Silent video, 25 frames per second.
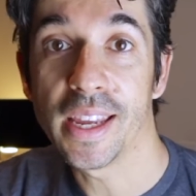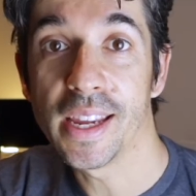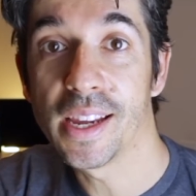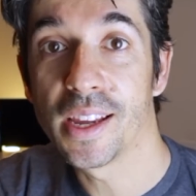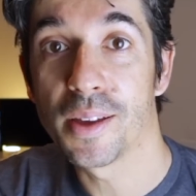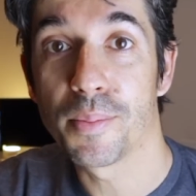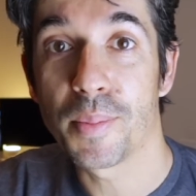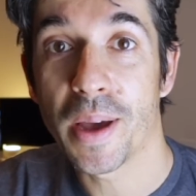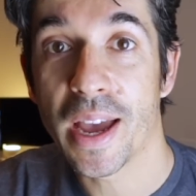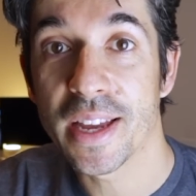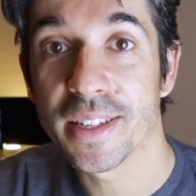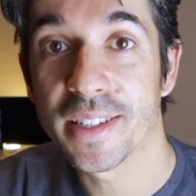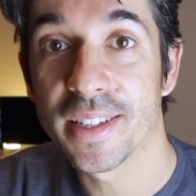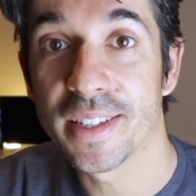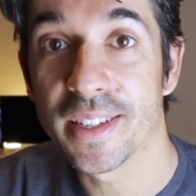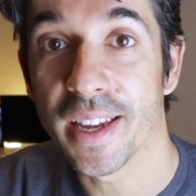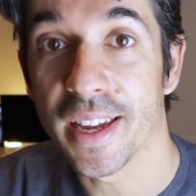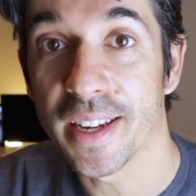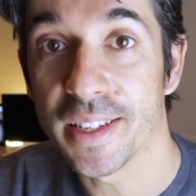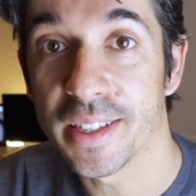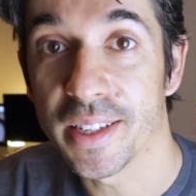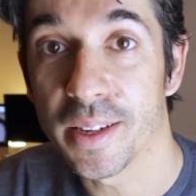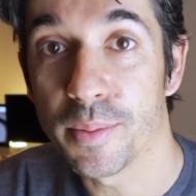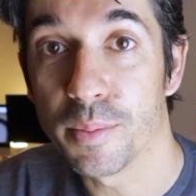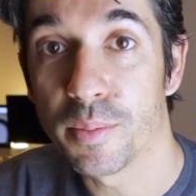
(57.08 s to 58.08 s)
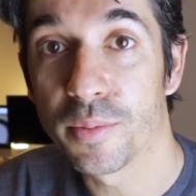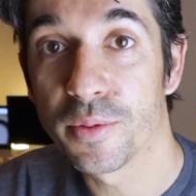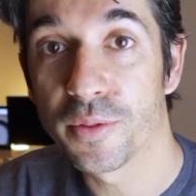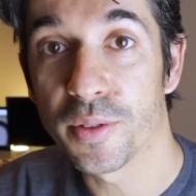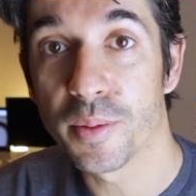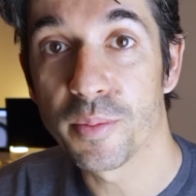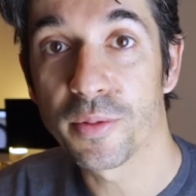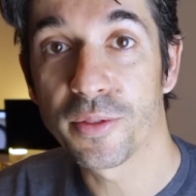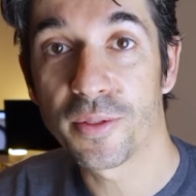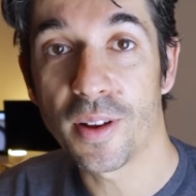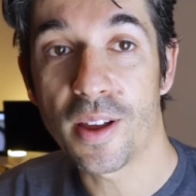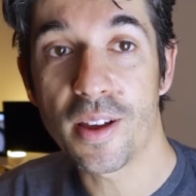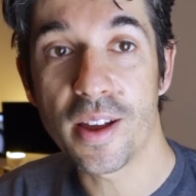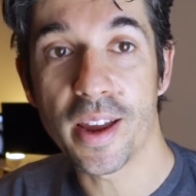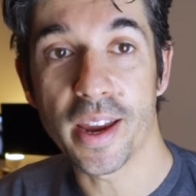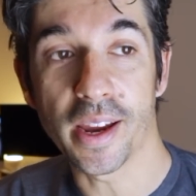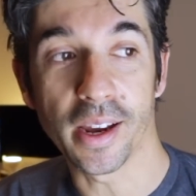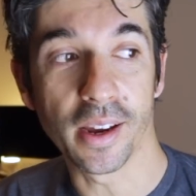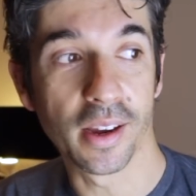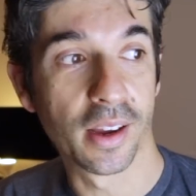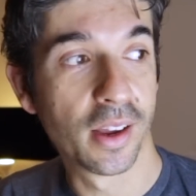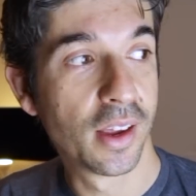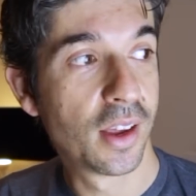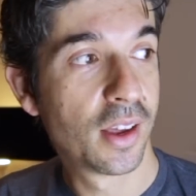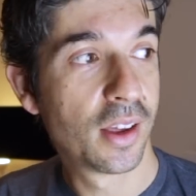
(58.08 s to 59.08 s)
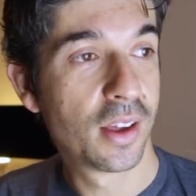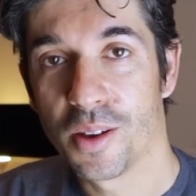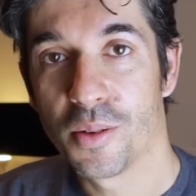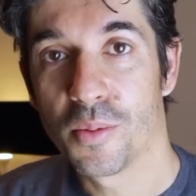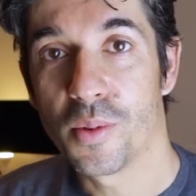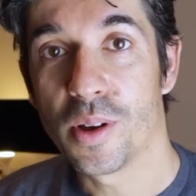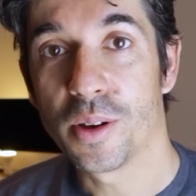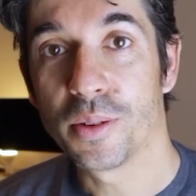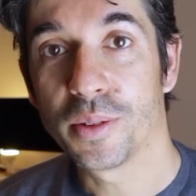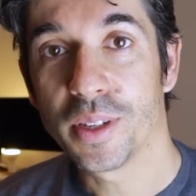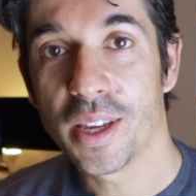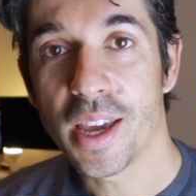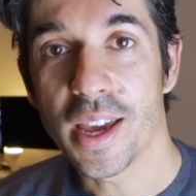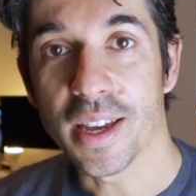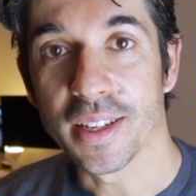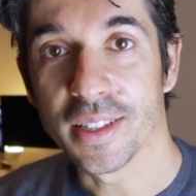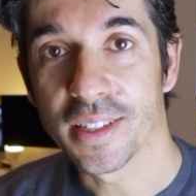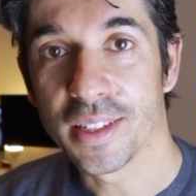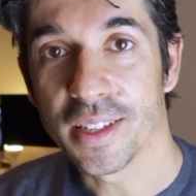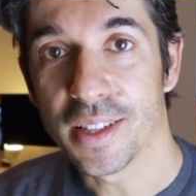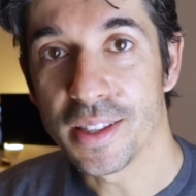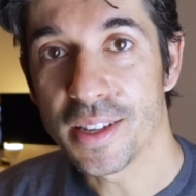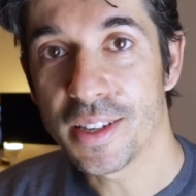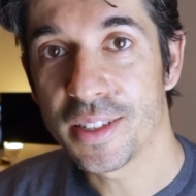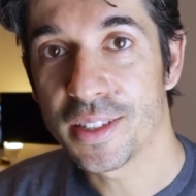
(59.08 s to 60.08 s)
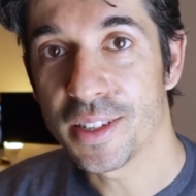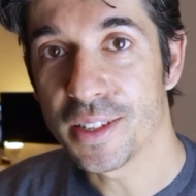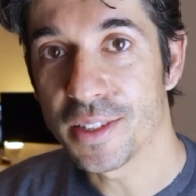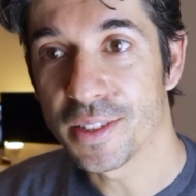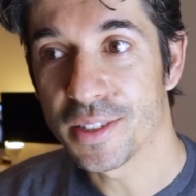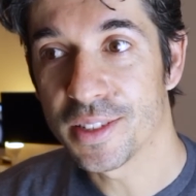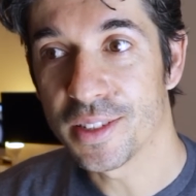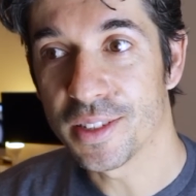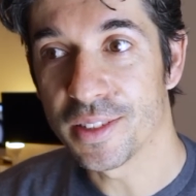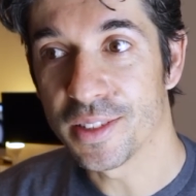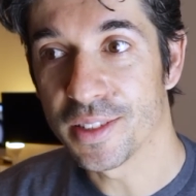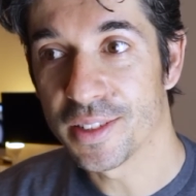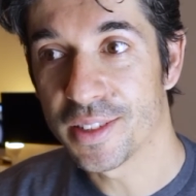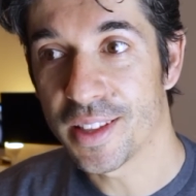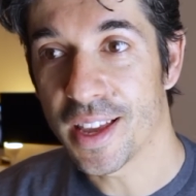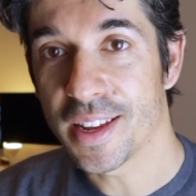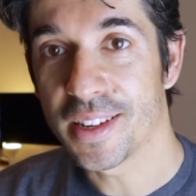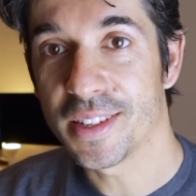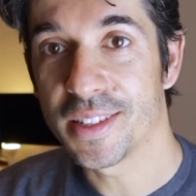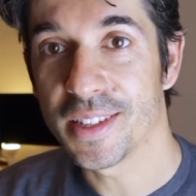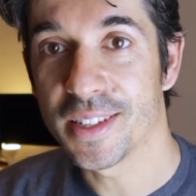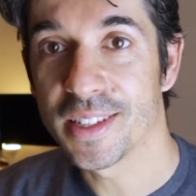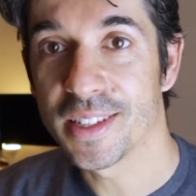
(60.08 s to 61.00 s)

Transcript: incapacitate him from flying? Well, yes, in this instance, that is